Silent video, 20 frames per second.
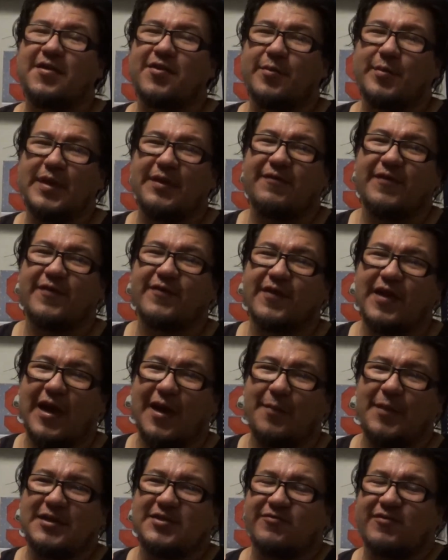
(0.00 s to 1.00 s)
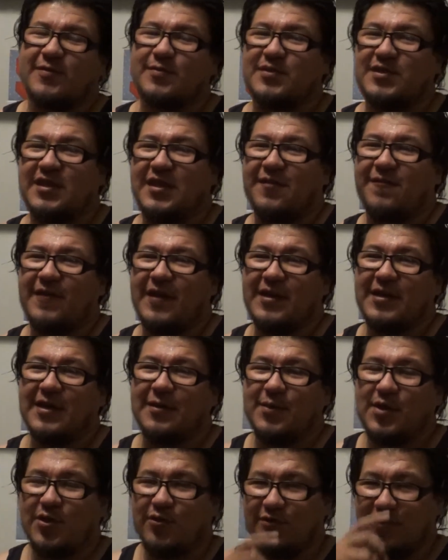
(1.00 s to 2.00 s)
month of comics from
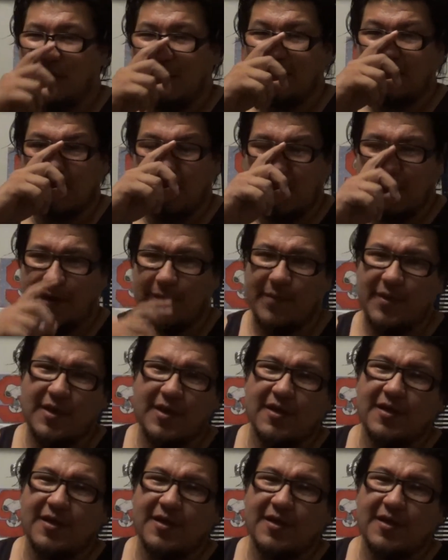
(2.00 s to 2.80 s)
tfaw.com.